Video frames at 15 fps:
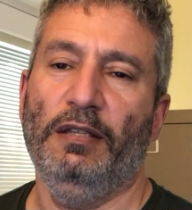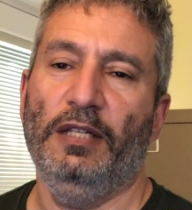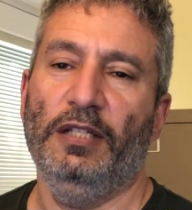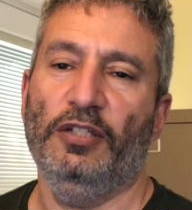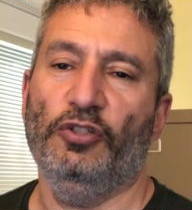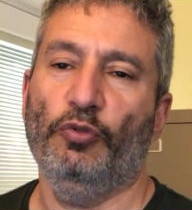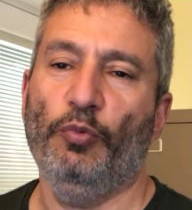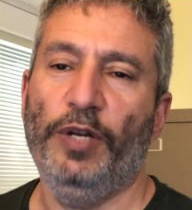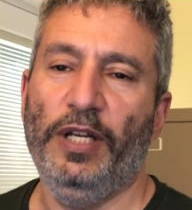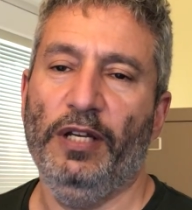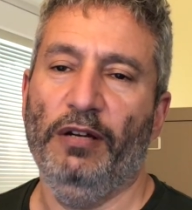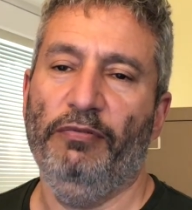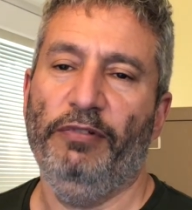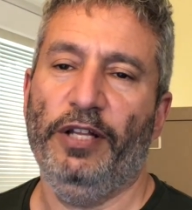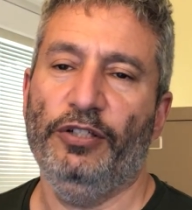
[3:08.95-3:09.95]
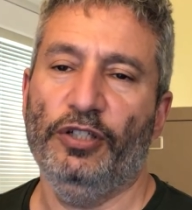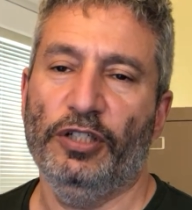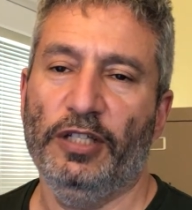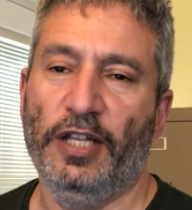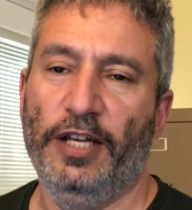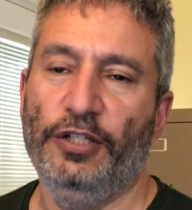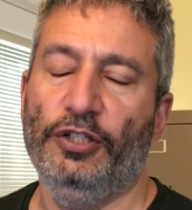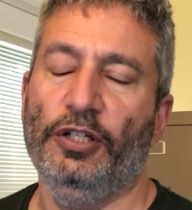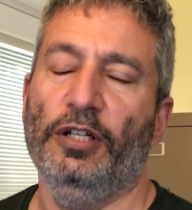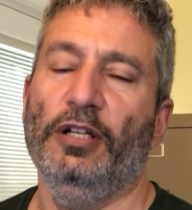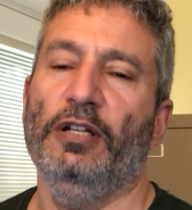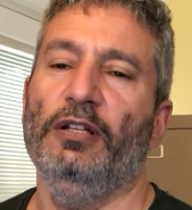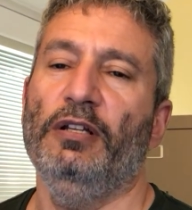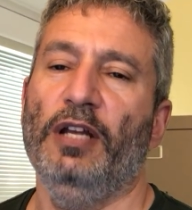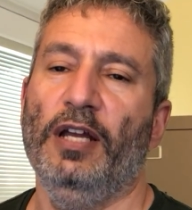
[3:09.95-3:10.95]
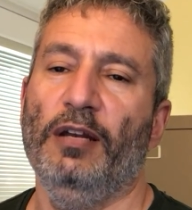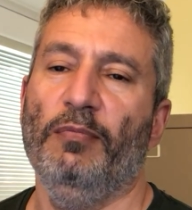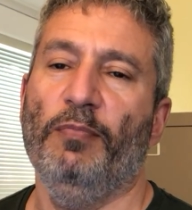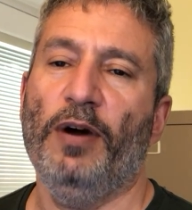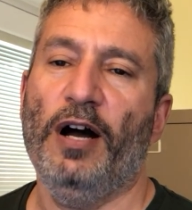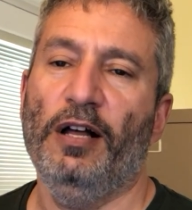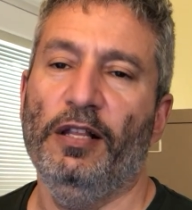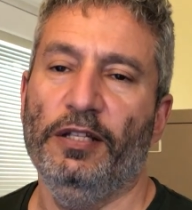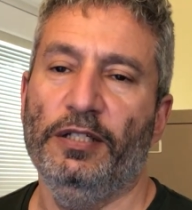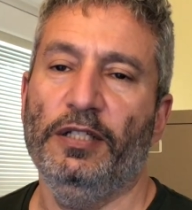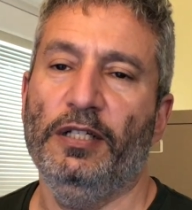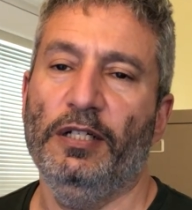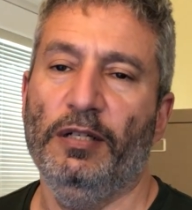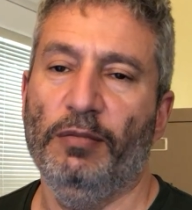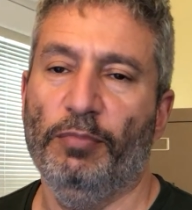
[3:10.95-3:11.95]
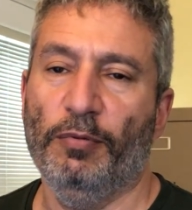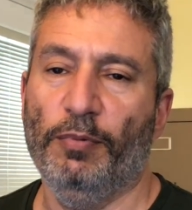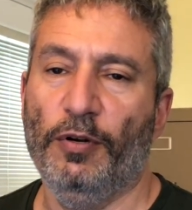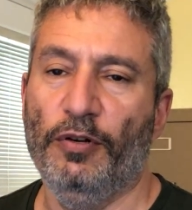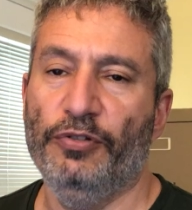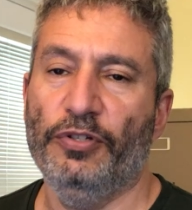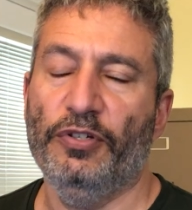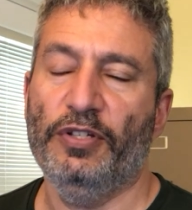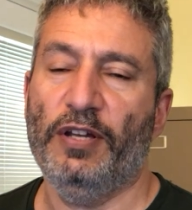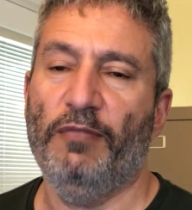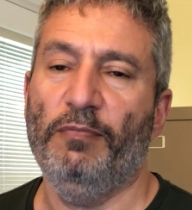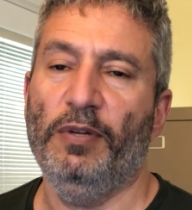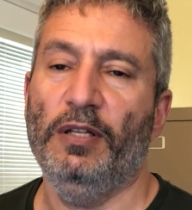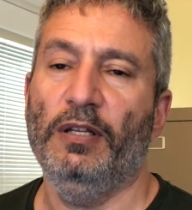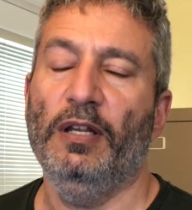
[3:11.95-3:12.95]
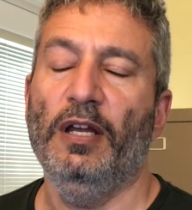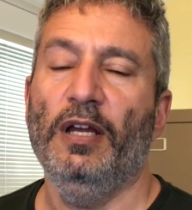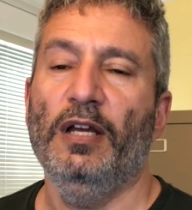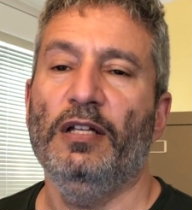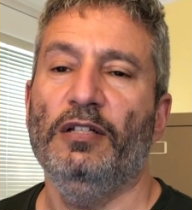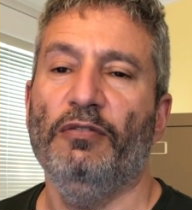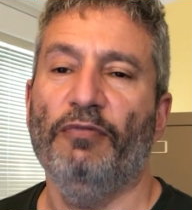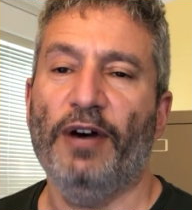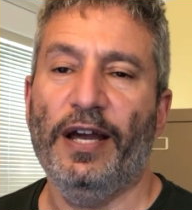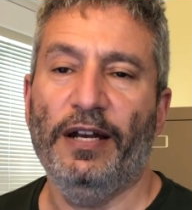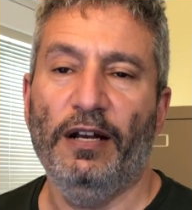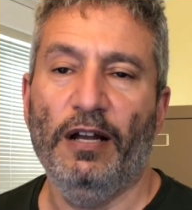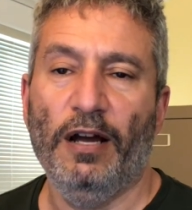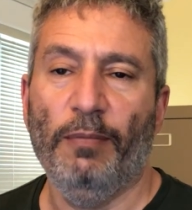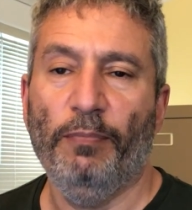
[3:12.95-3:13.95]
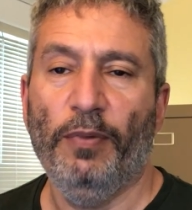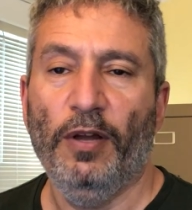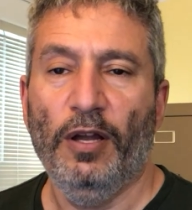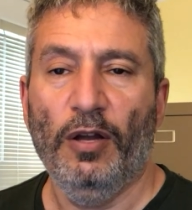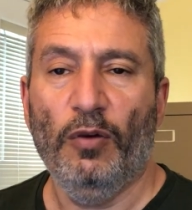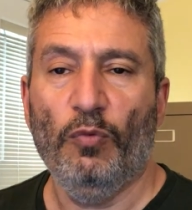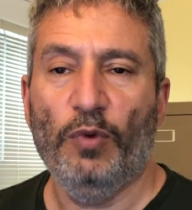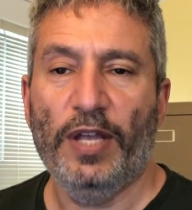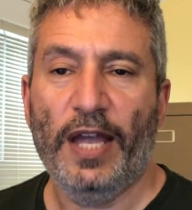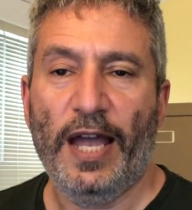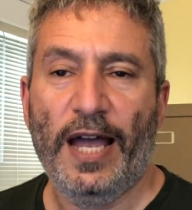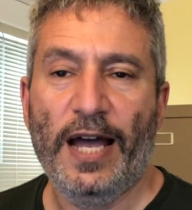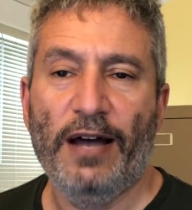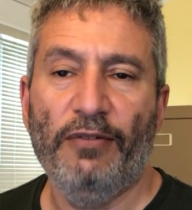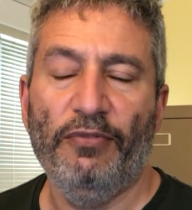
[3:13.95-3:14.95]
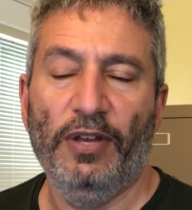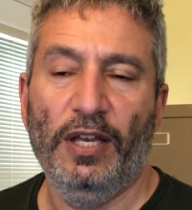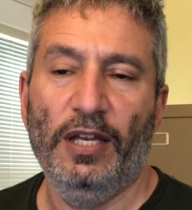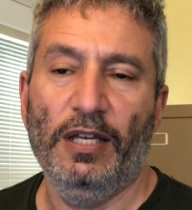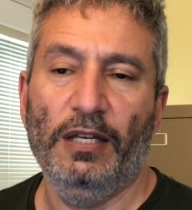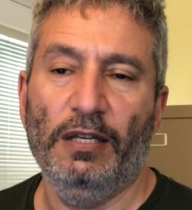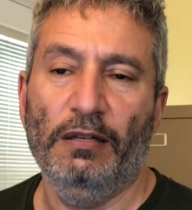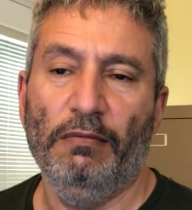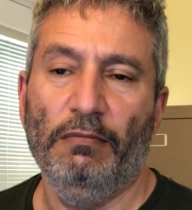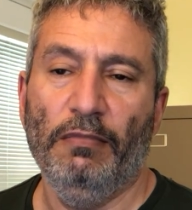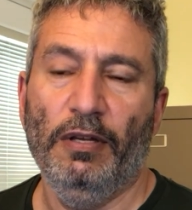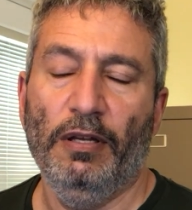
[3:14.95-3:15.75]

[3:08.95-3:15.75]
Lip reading: suite of legislation and policy proposals have been divided up, we have a